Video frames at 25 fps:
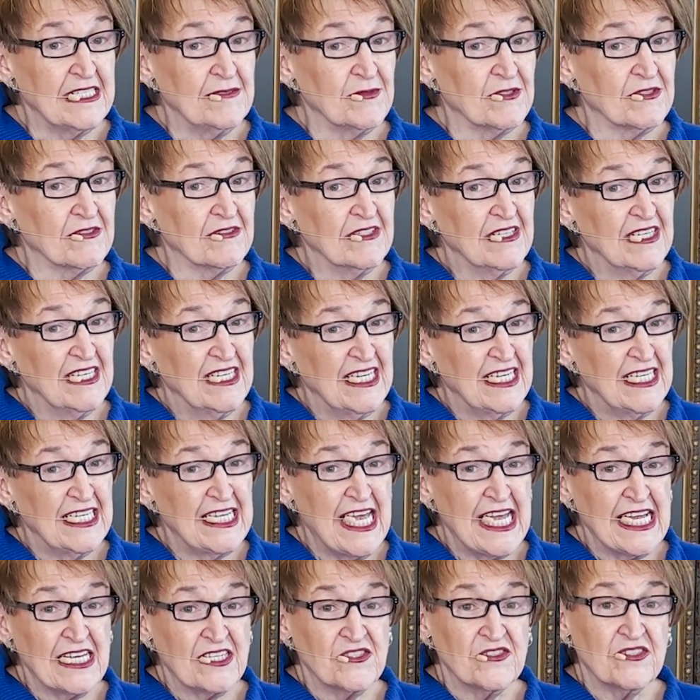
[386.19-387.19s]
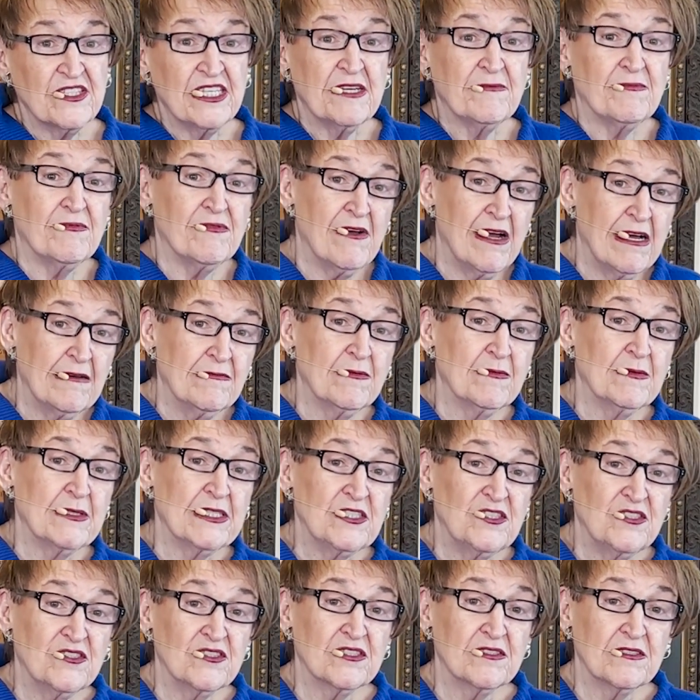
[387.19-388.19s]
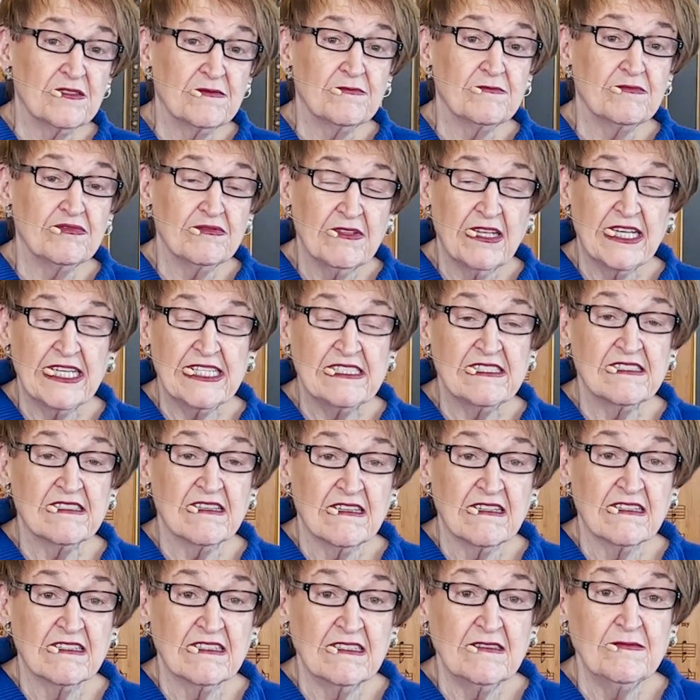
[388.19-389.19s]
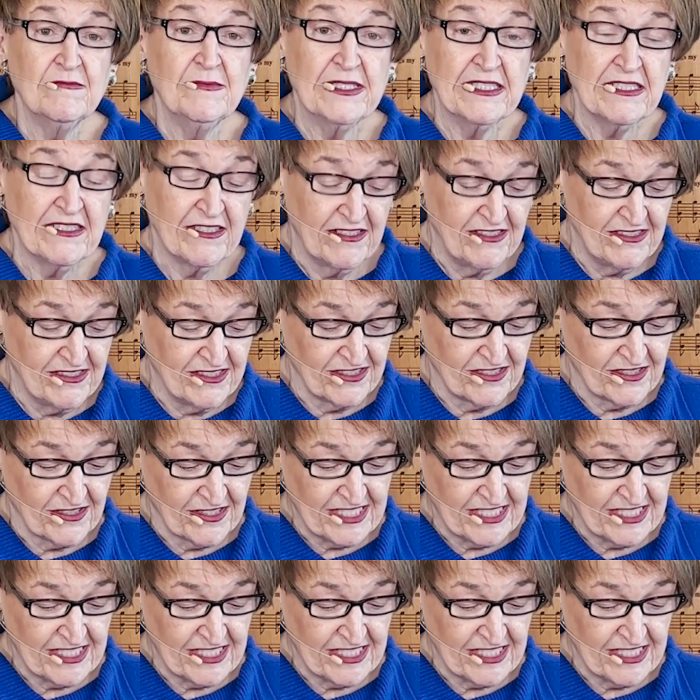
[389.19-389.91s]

and actually it probably took place a little bit longer.